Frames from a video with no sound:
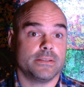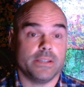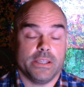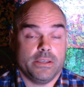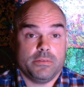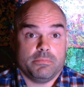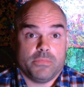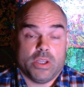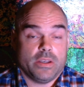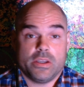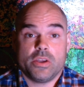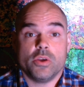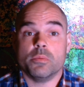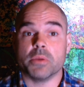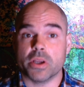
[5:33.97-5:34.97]
in
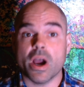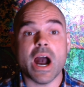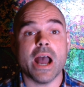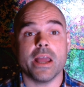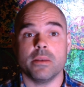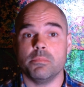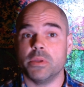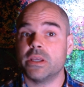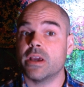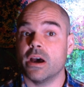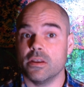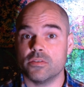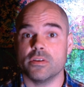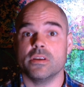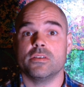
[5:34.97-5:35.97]
humankind,
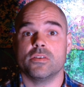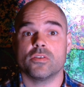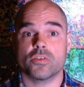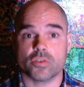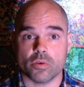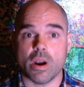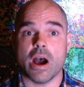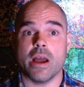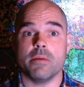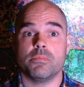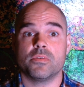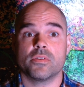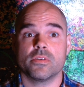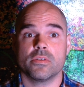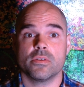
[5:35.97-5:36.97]
because it
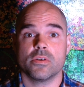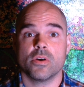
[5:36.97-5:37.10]
describes